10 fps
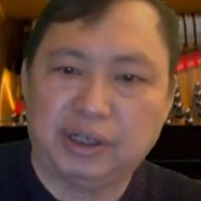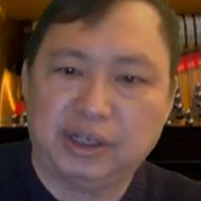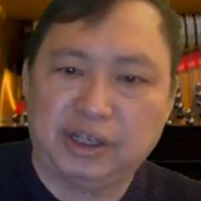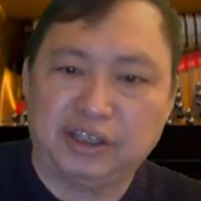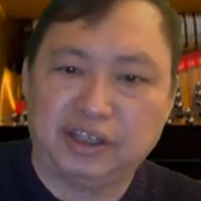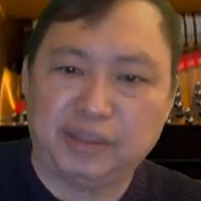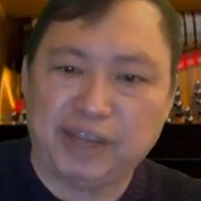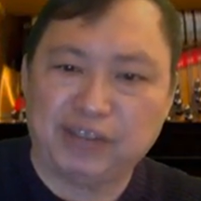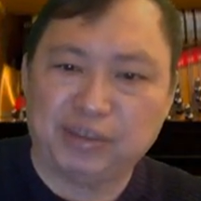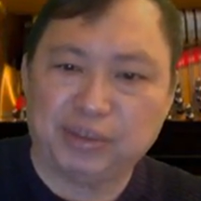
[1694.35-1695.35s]
And then a
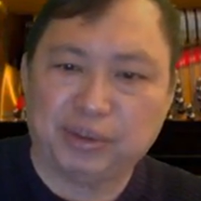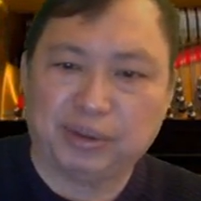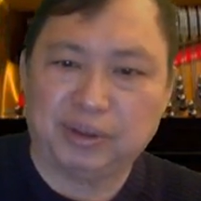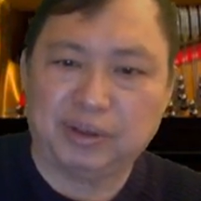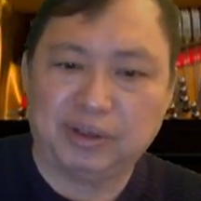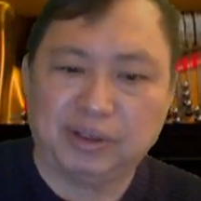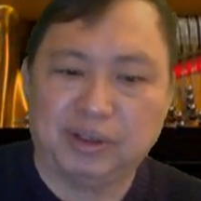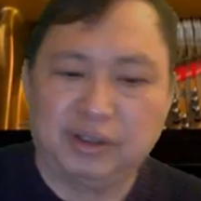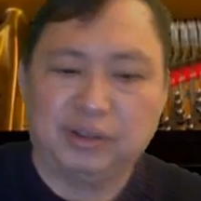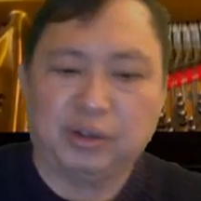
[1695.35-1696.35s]
password.
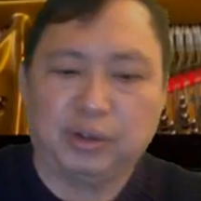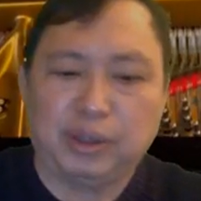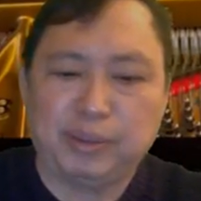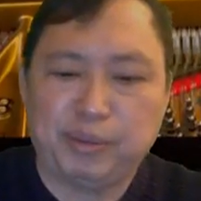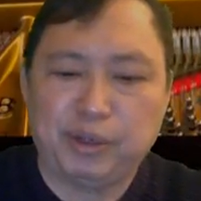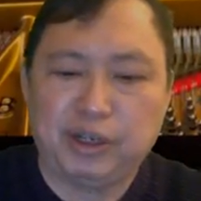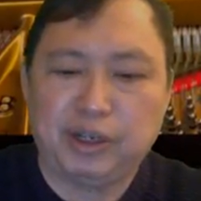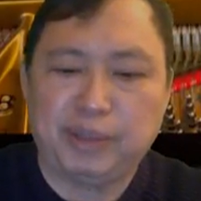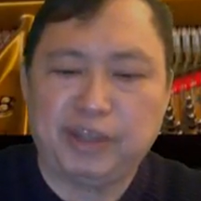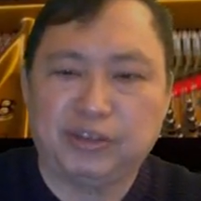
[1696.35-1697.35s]
So let me put in a
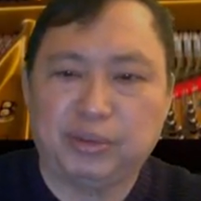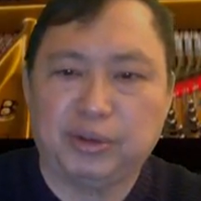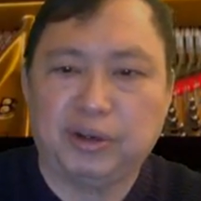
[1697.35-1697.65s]
password.